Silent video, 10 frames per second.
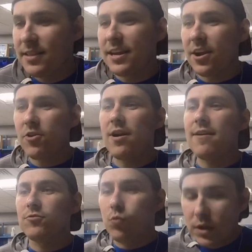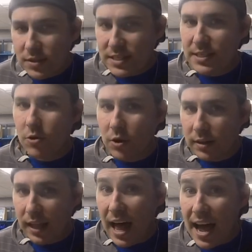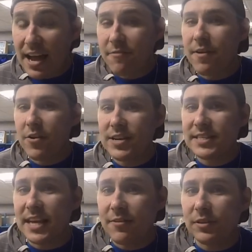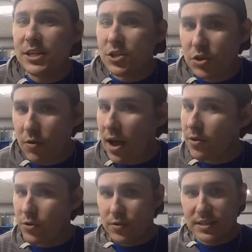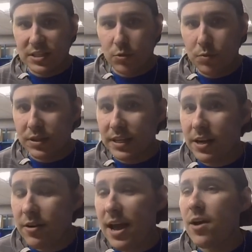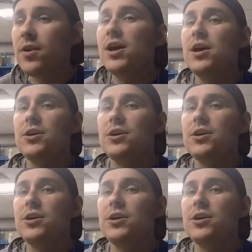The aircraft will still glide very safely to the ground. You can still put the gear down.